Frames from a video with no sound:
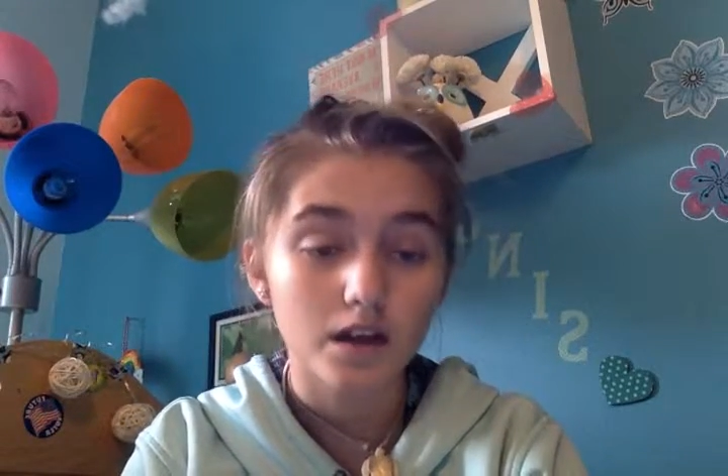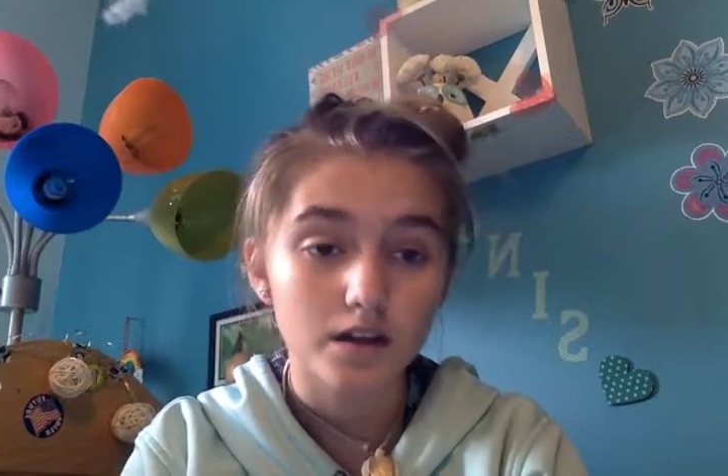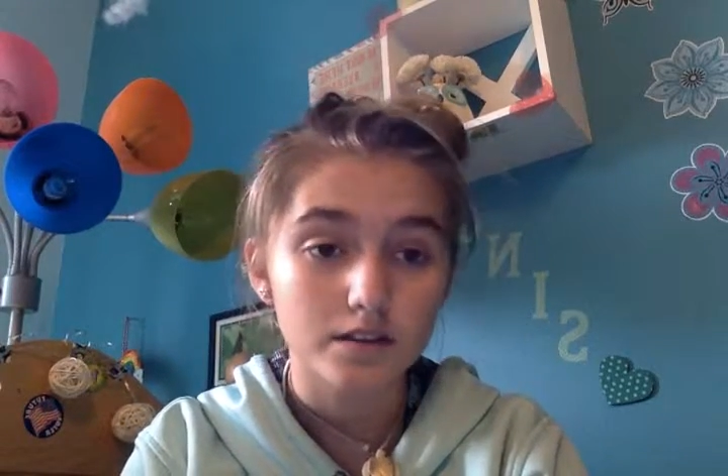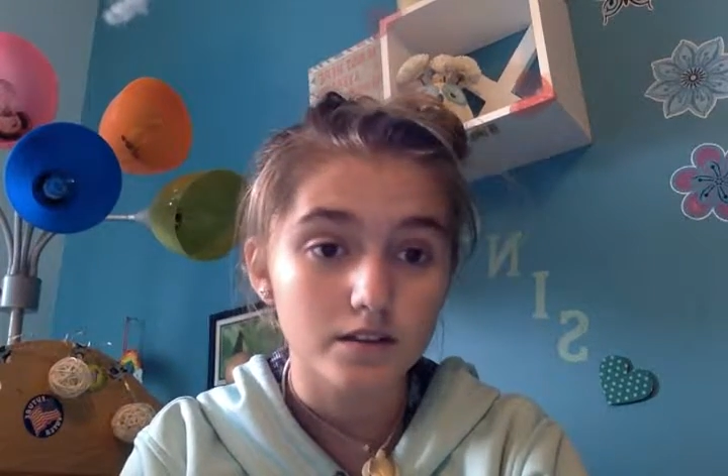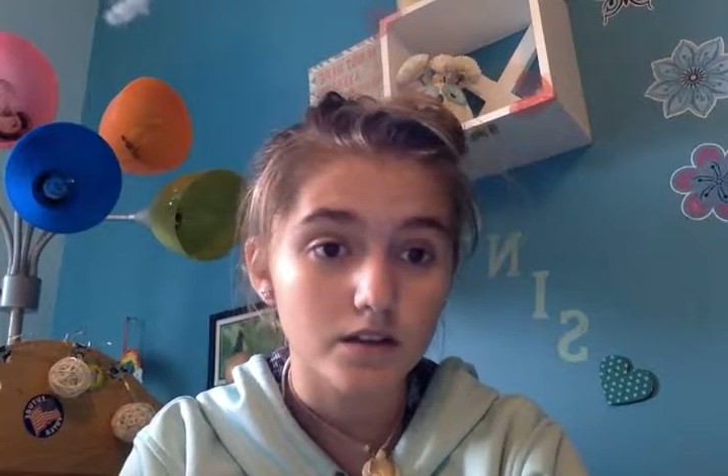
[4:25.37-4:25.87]

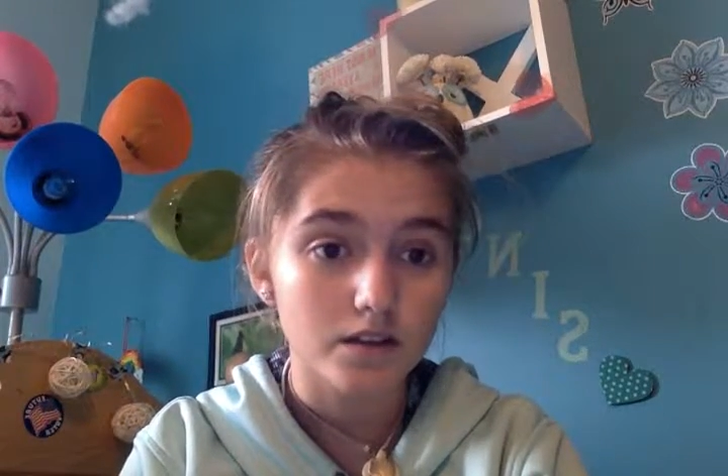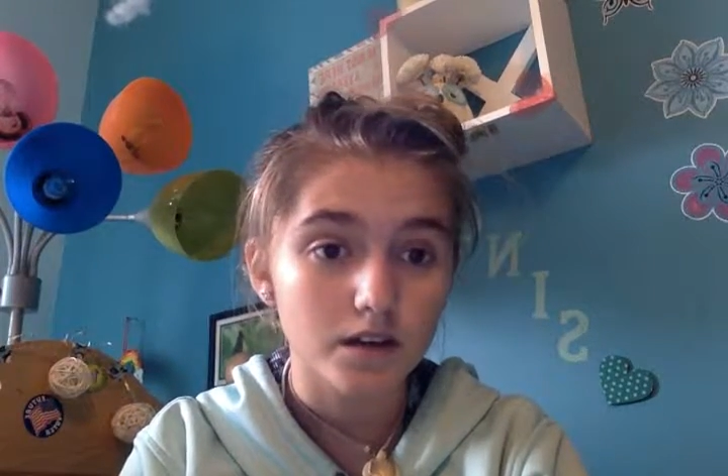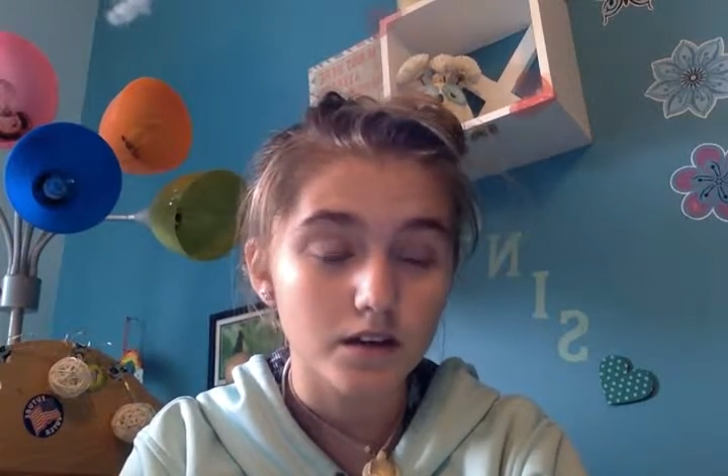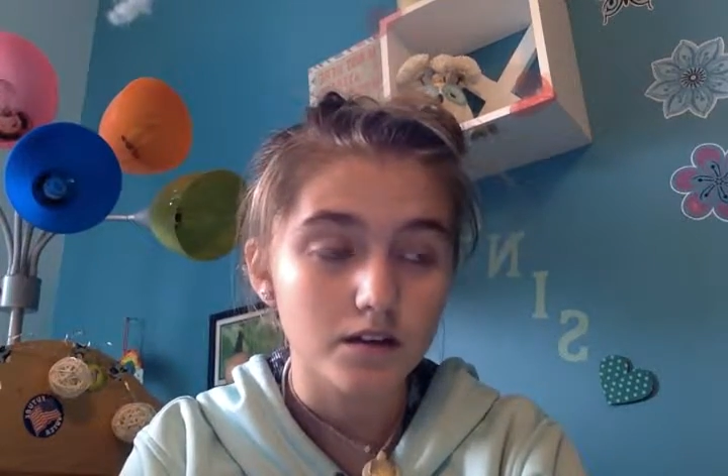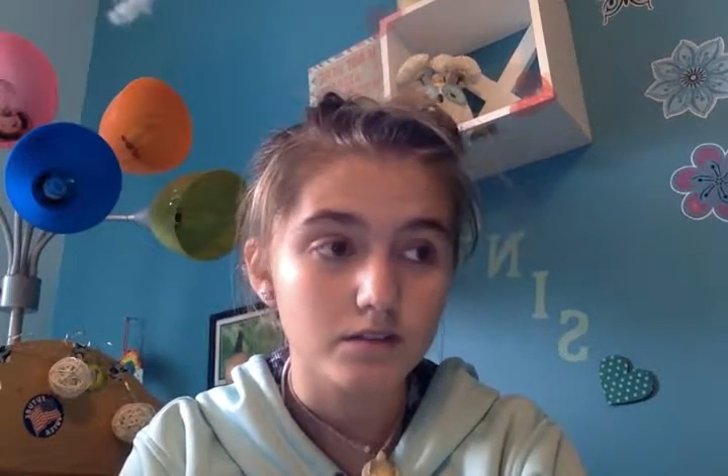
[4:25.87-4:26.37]
I thought
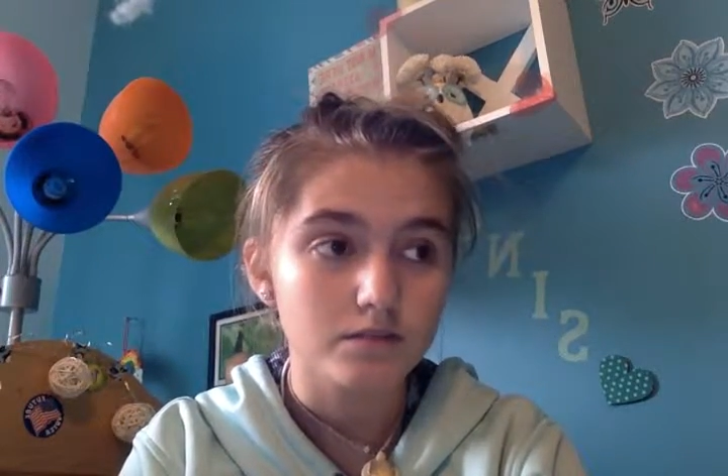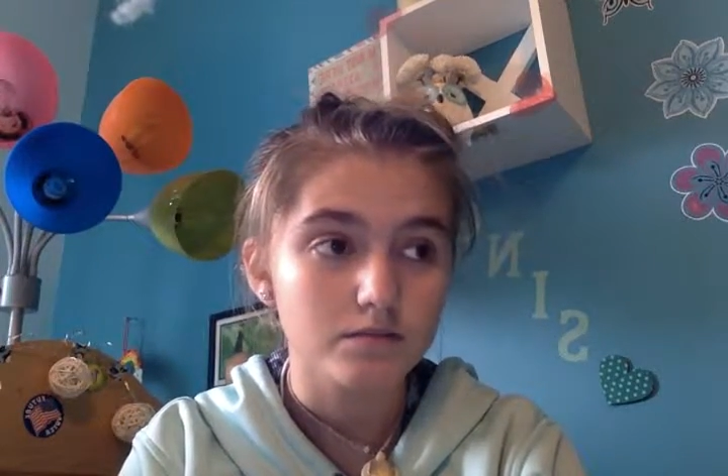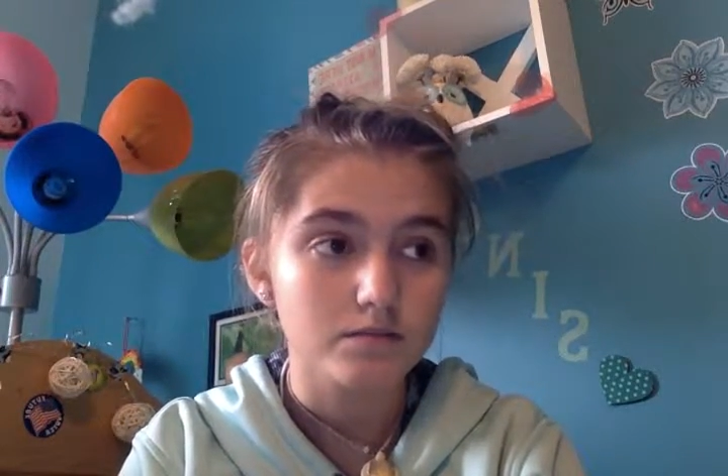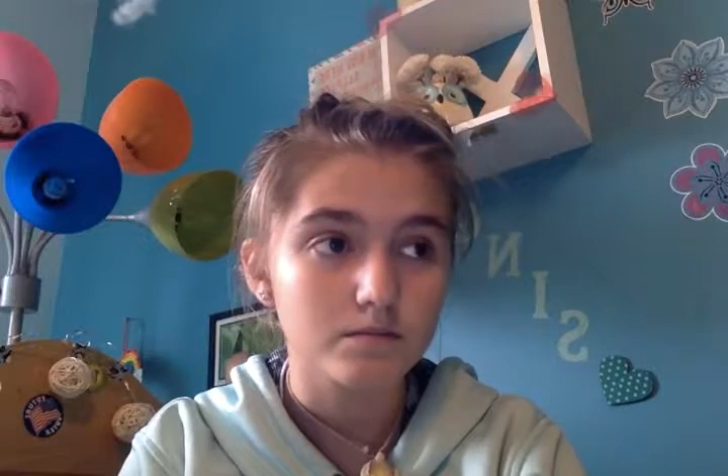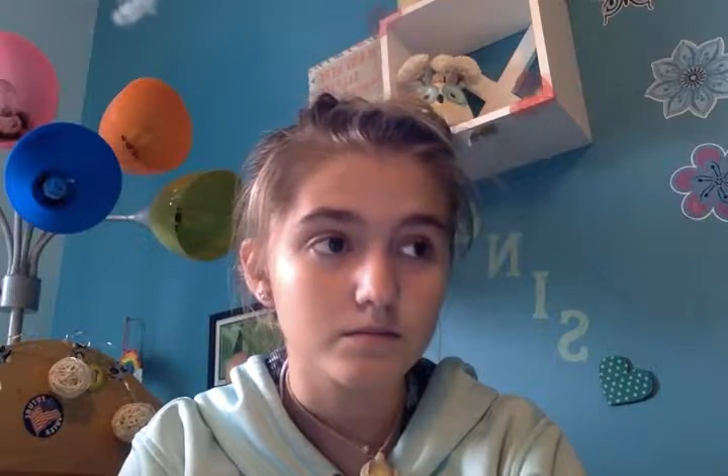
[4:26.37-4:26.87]
how
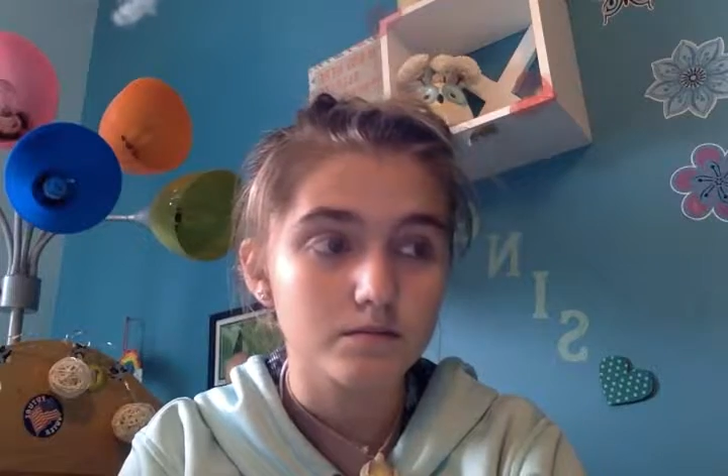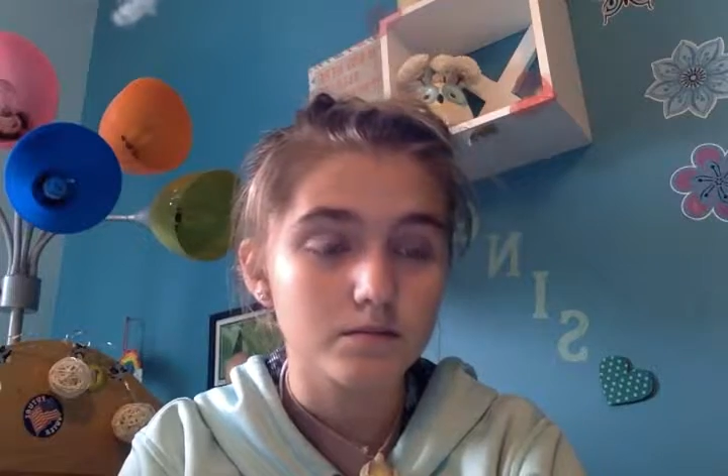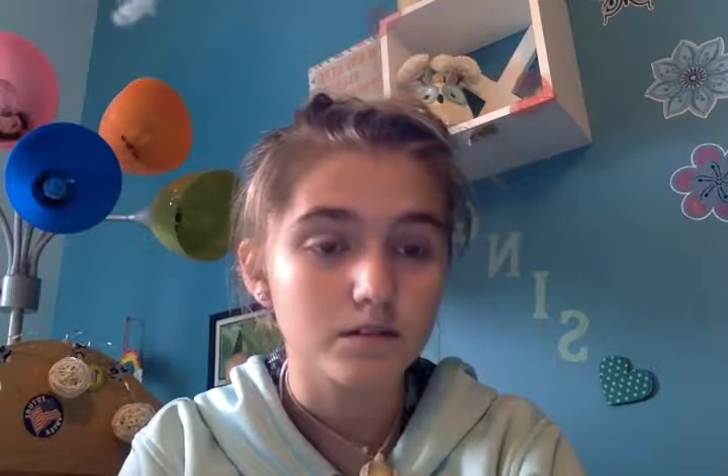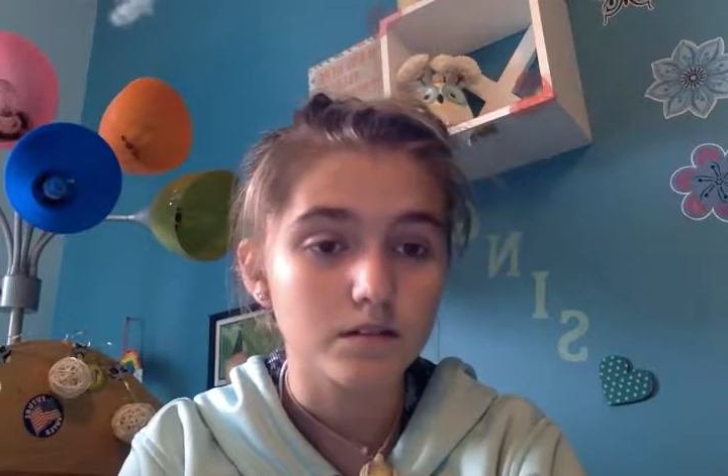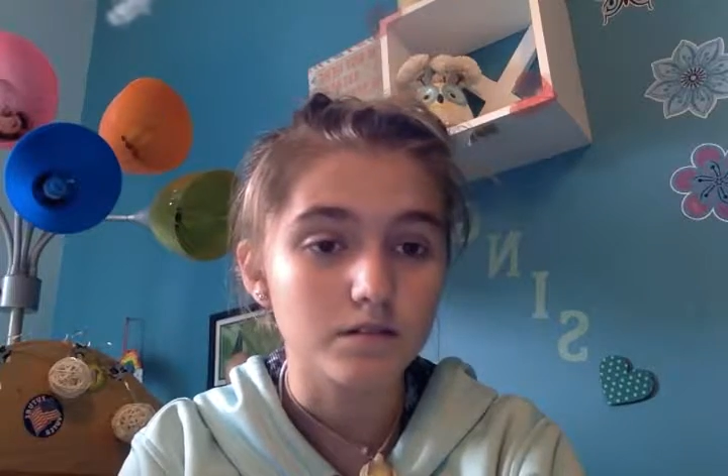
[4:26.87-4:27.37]

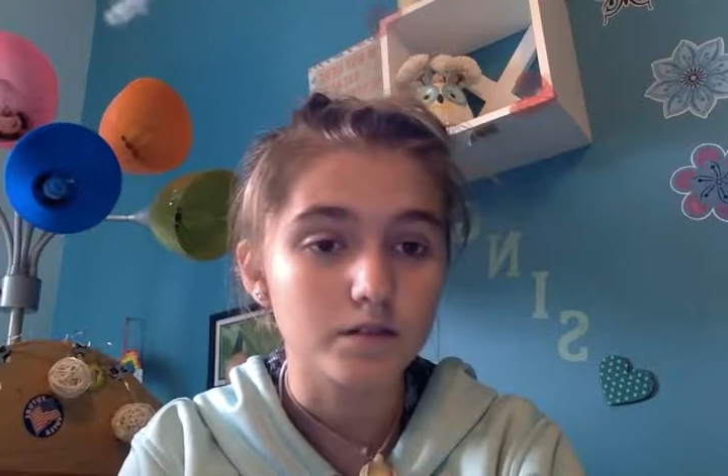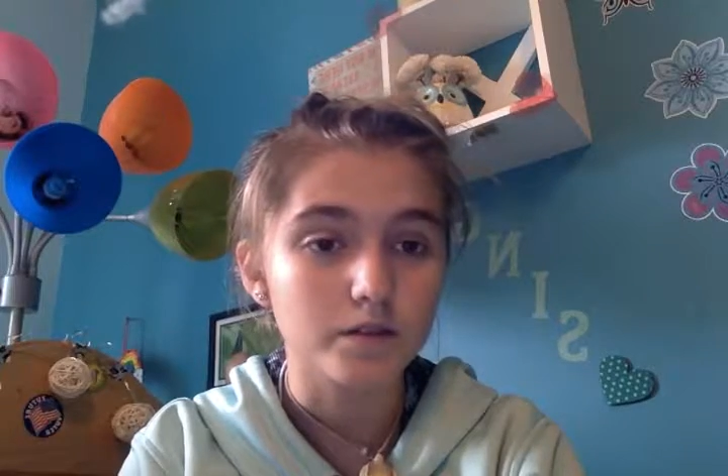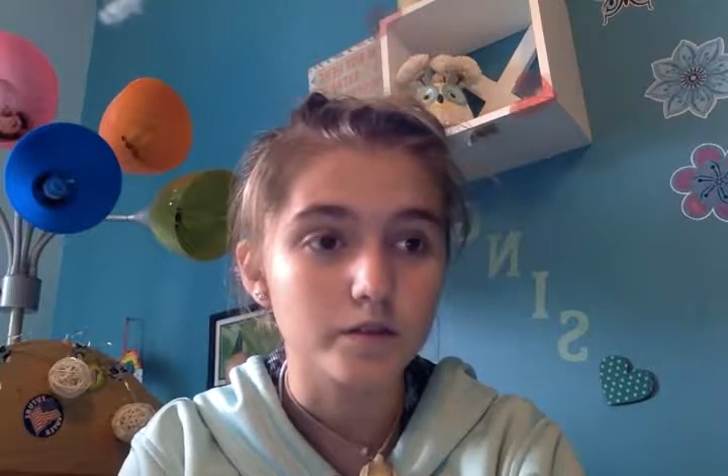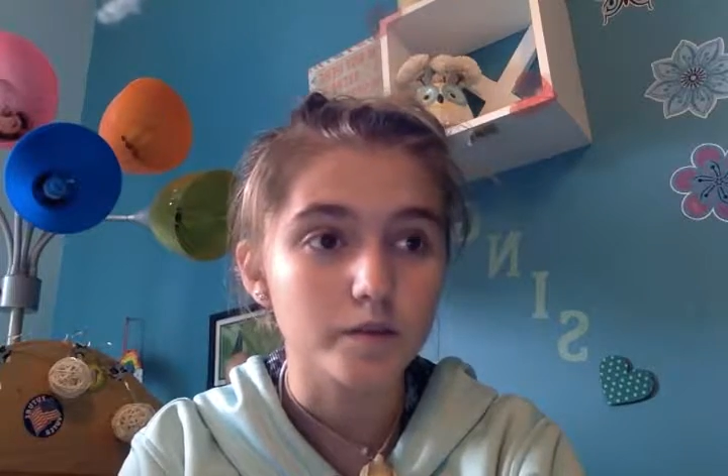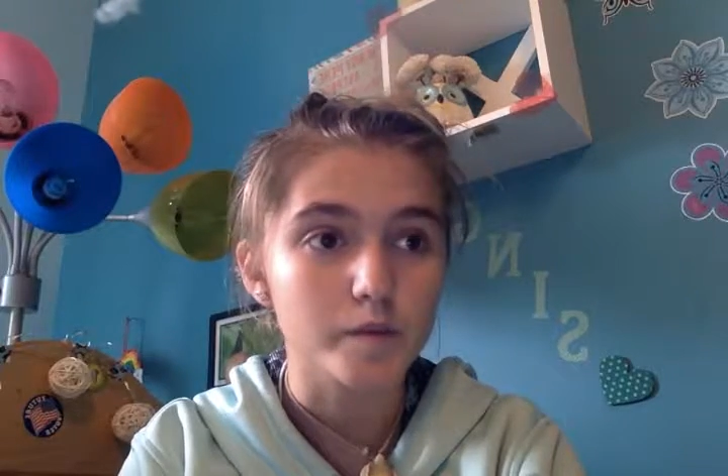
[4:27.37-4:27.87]

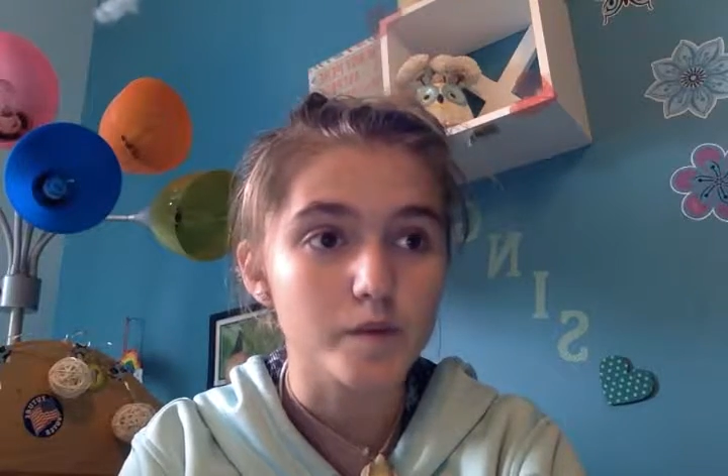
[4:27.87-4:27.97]
annoying